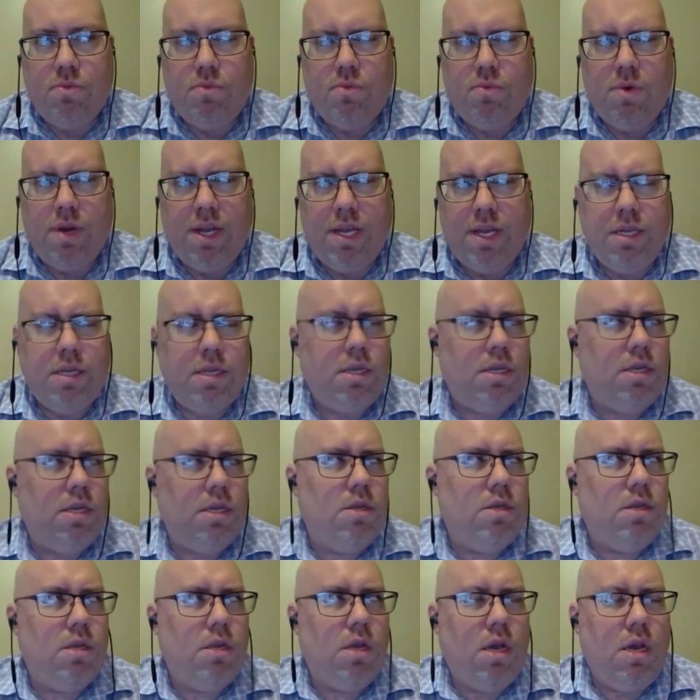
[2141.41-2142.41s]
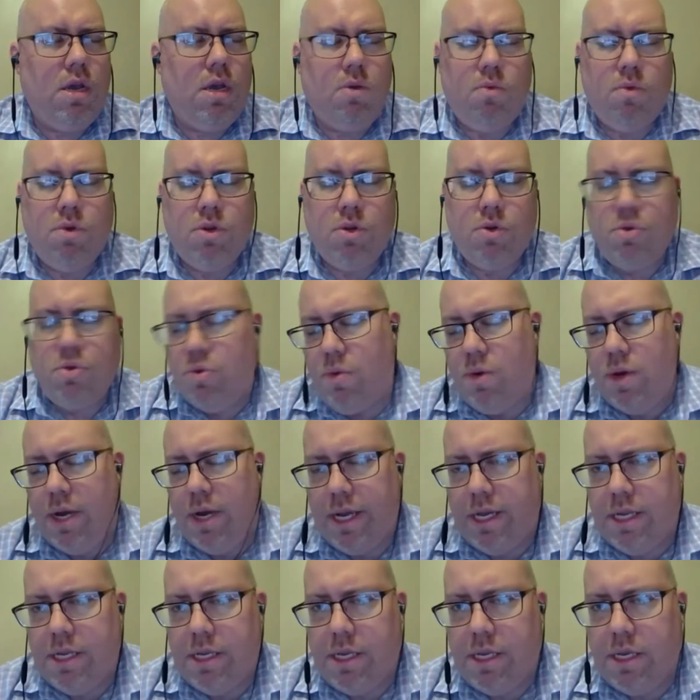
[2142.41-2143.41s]
raised once or
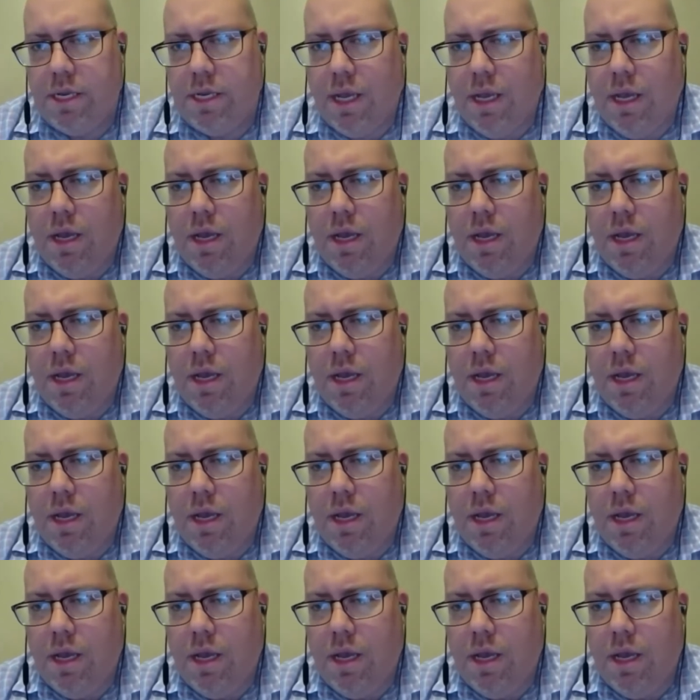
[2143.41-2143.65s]
twice